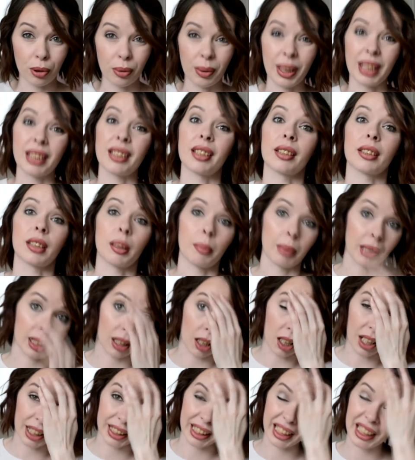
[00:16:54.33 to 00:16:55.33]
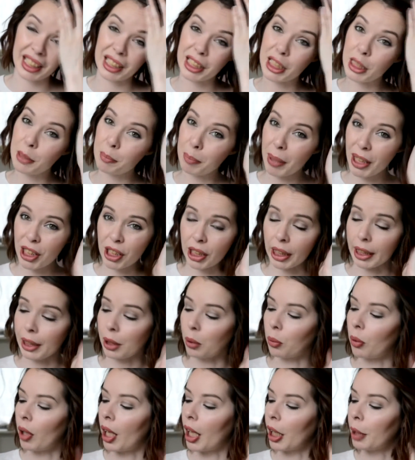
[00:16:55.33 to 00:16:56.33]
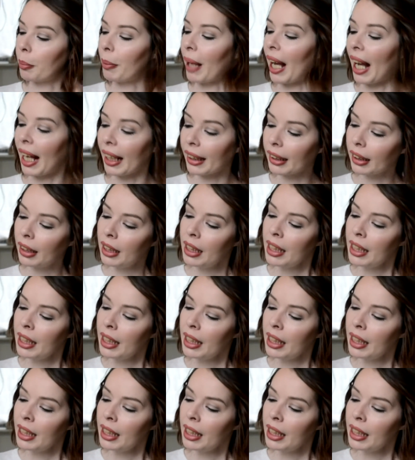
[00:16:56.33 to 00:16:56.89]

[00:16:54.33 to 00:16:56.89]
which is something I need, especially in a work bag.